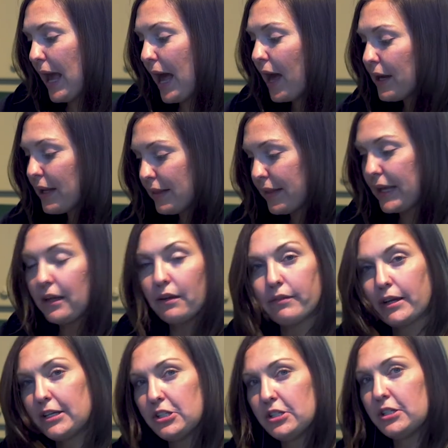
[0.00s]
add at like a
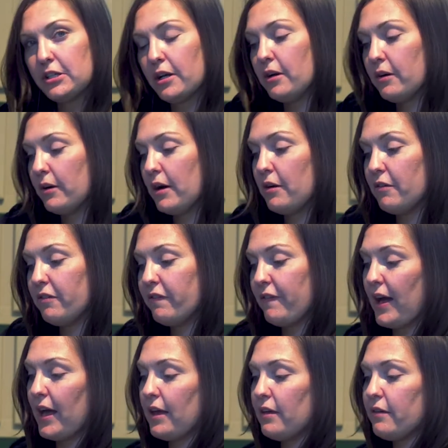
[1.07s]
ratio of
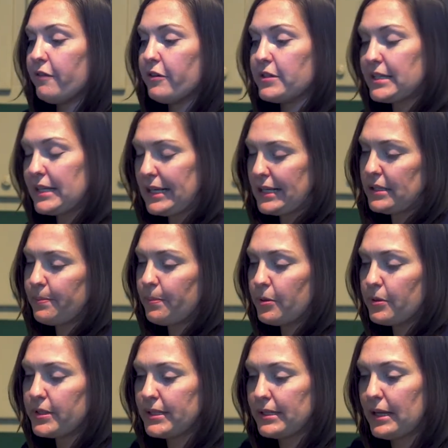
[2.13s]
5 or
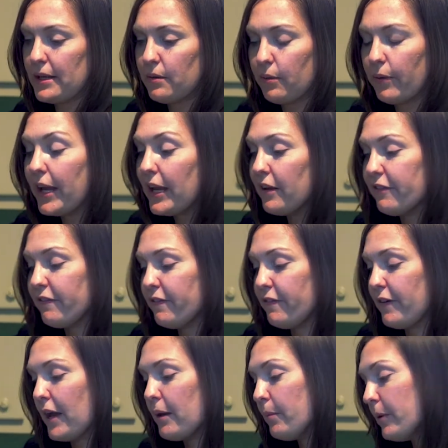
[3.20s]
6% weight of
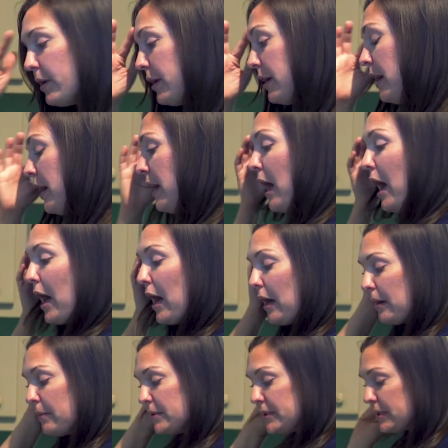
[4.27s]
fiber.
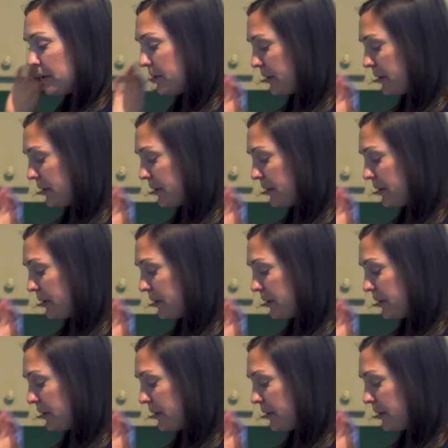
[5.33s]
So